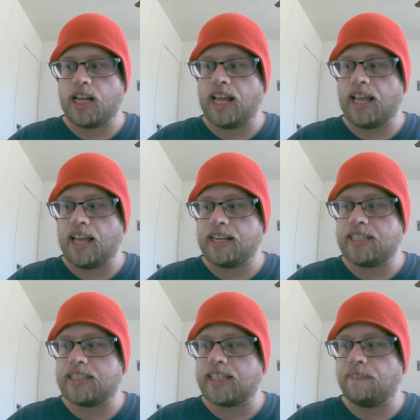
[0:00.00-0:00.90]
Uh,
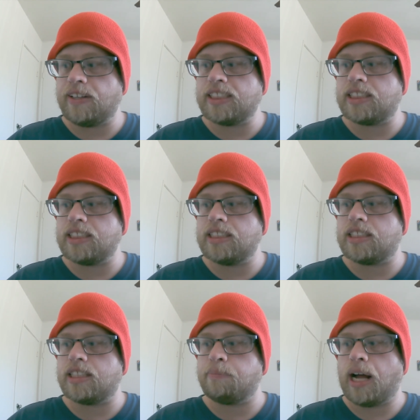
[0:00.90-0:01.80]

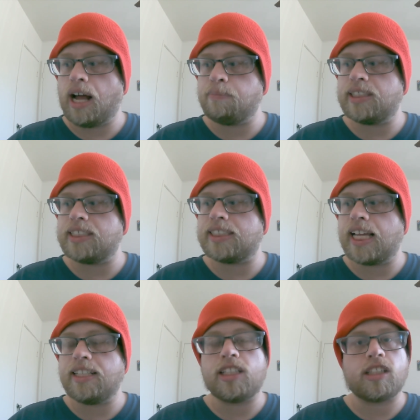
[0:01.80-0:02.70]
convinces the mom to
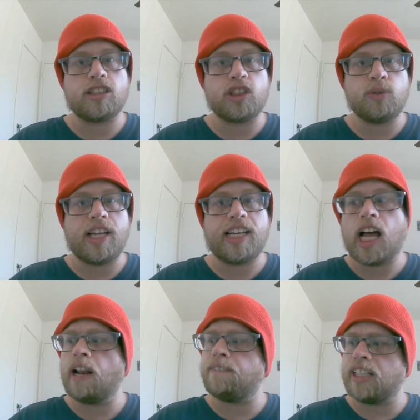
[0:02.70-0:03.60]
send her to a
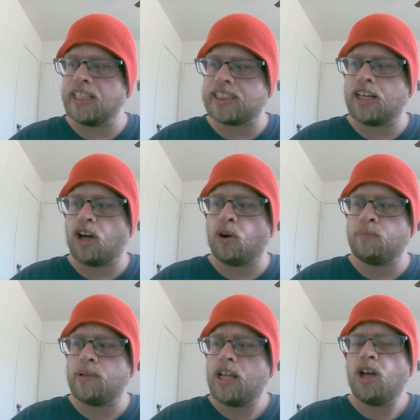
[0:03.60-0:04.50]
convalescent home,